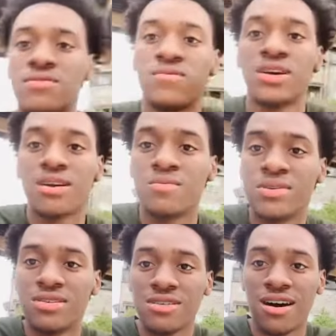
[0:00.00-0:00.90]
we're not gonna
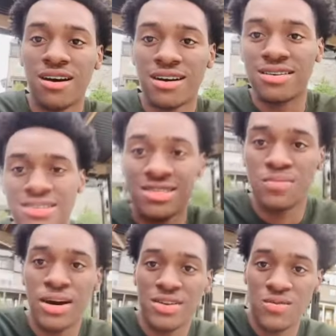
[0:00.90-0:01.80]
be here long because it's
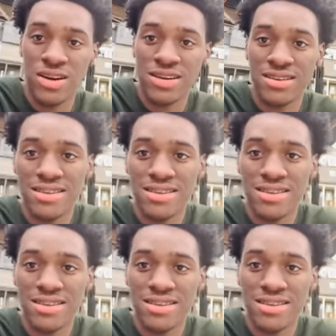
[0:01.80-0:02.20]
about to rain.